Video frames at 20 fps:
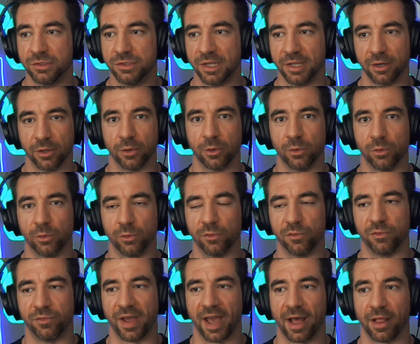Ditto
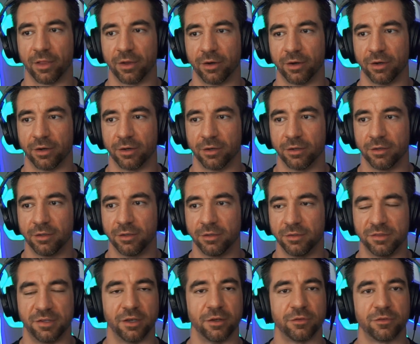Valor,
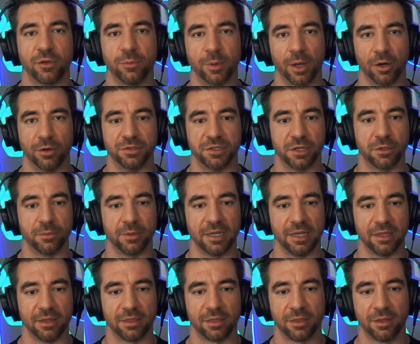di, excuse me, our Ditto
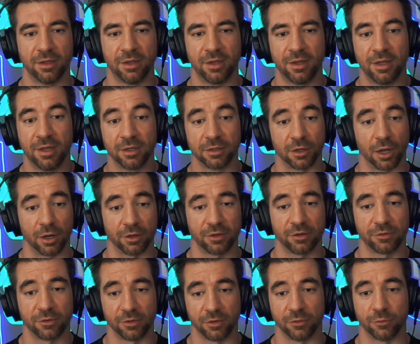ETH
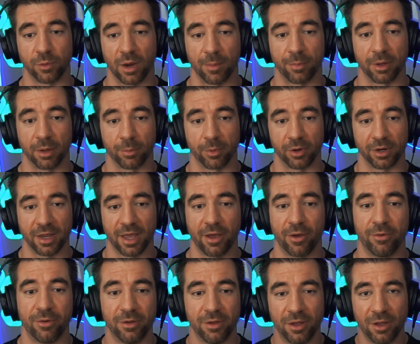contest is wrapping up right
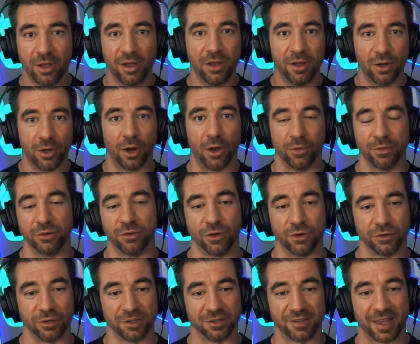now all the
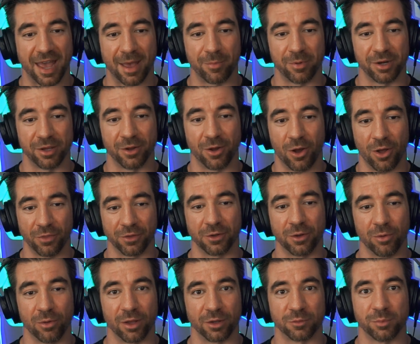judging is happening on the
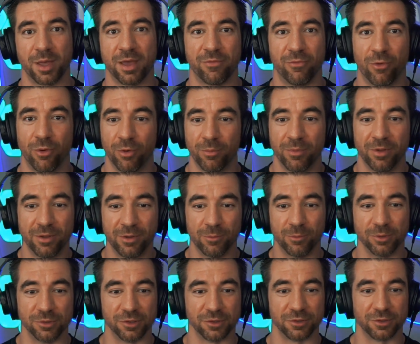CodeHawks platform,
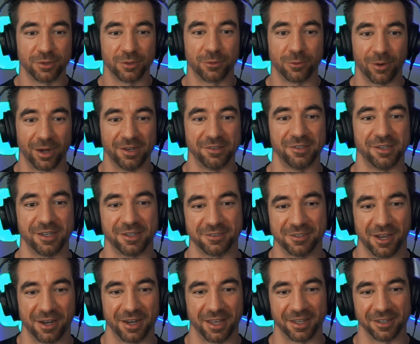which is crazy
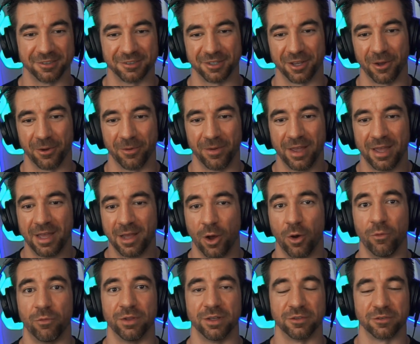exciting. So
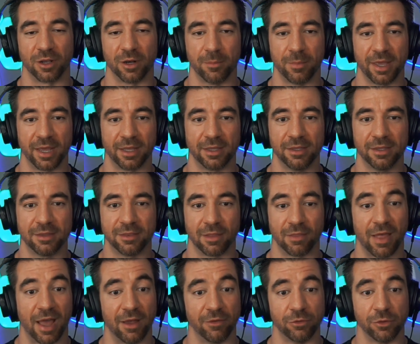hopefully it's going to make the
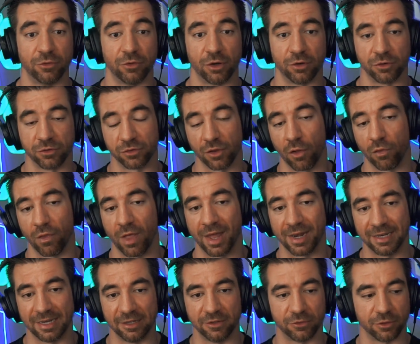lives of judges a
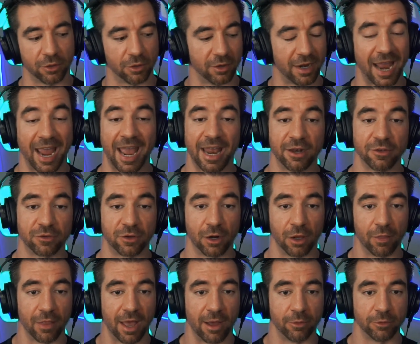lot easier and it's going
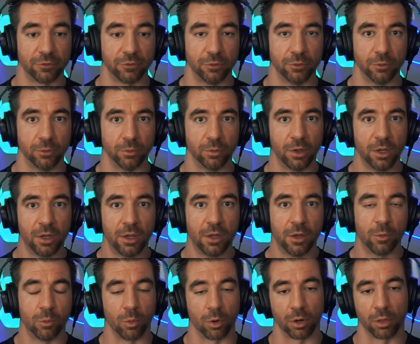to allow us to
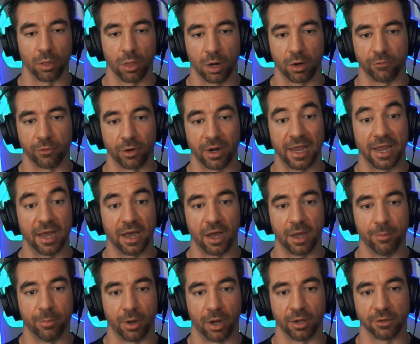run a lot of our
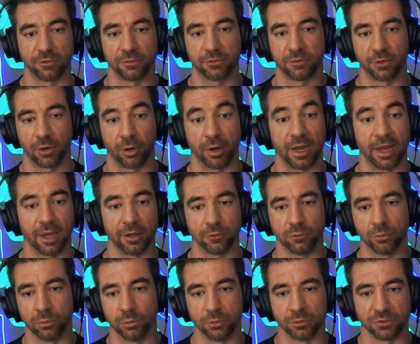AI bots, our AI
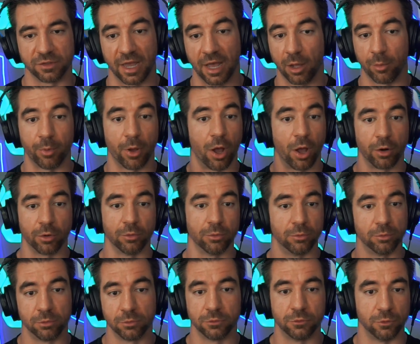tools to help
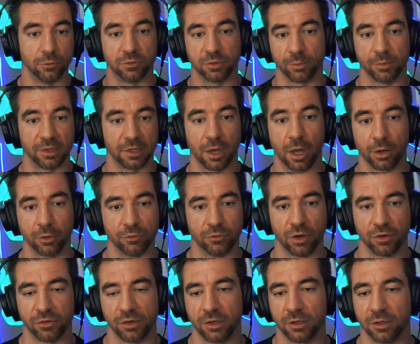auto do some of the auto
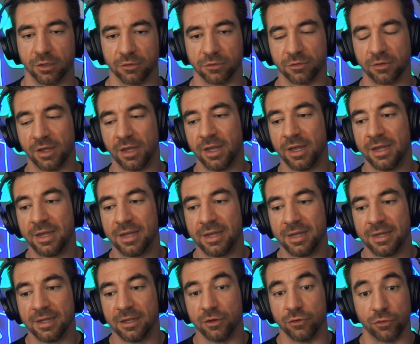judging because
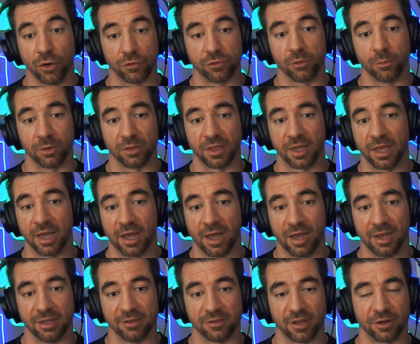judging with
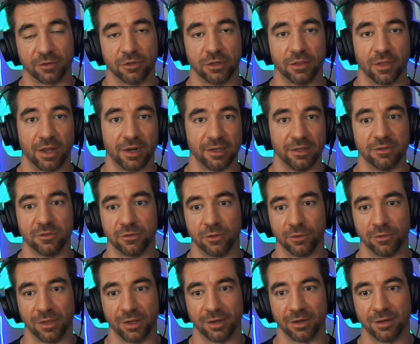AI is actually a lot
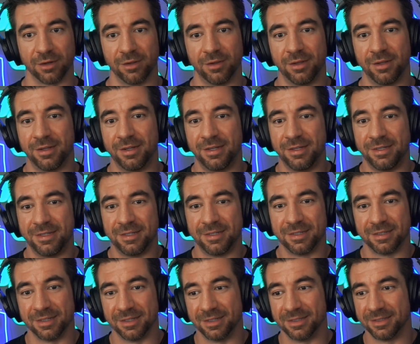easier than
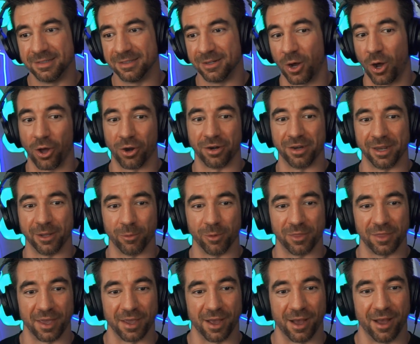auditing
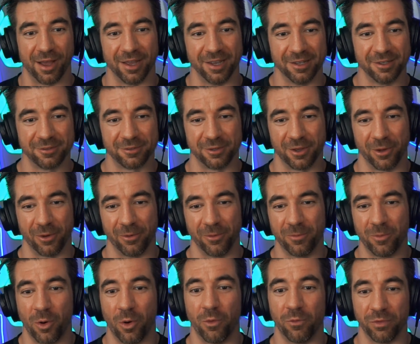with AI. So
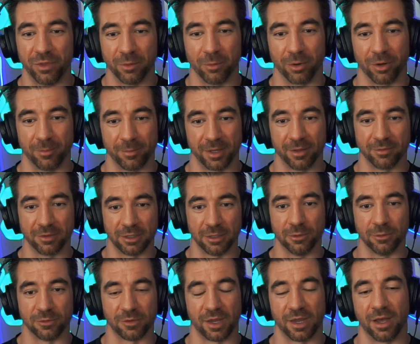hopefully we're going to be able to
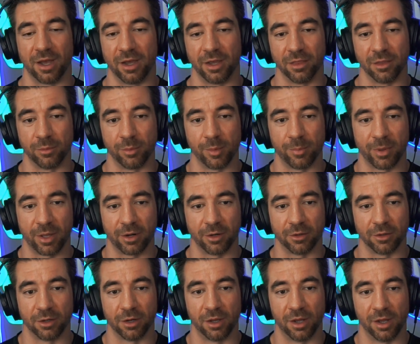use AI a little bit
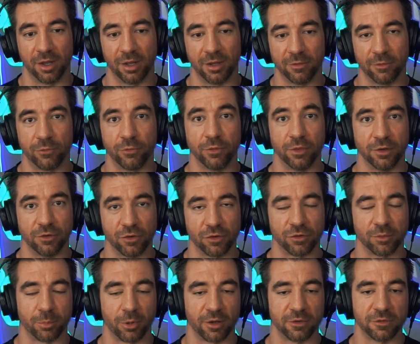better uh, for the
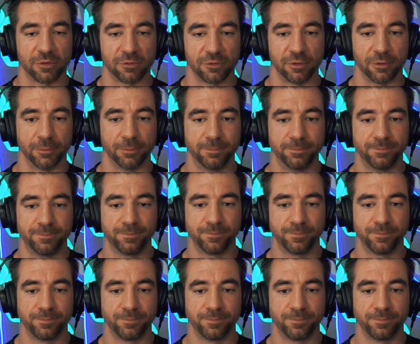judging process too.